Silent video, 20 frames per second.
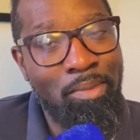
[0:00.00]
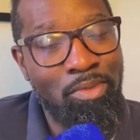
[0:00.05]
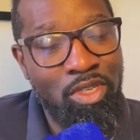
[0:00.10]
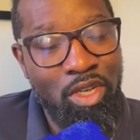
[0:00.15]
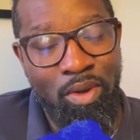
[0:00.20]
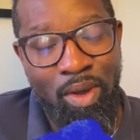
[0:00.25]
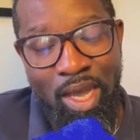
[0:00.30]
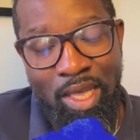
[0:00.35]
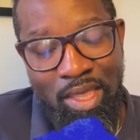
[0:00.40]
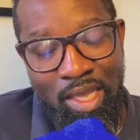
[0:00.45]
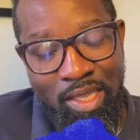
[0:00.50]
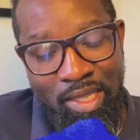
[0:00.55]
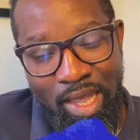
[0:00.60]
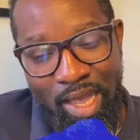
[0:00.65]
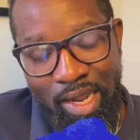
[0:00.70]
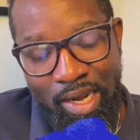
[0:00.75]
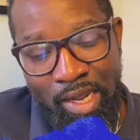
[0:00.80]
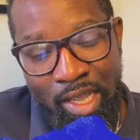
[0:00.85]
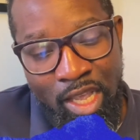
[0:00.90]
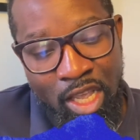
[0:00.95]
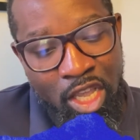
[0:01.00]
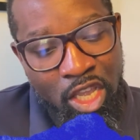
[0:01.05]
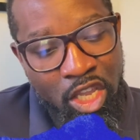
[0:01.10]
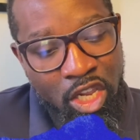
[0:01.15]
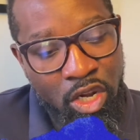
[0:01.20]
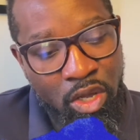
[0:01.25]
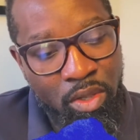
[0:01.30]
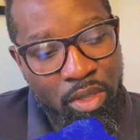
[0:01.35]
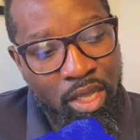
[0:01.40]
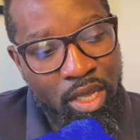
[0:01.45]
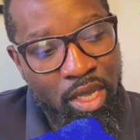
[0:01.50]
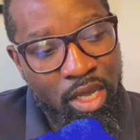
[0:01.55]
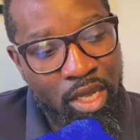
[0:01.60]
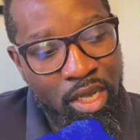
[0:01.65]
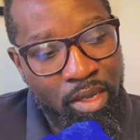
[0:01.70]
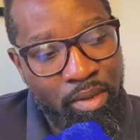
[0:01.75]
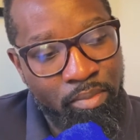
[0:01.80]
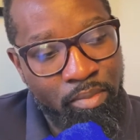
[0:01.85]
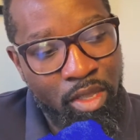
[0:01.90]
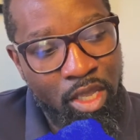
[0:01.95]
So I think that,
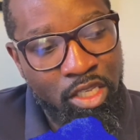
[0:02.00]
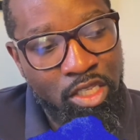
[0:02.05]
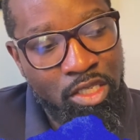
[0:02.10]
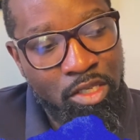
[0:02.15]
it's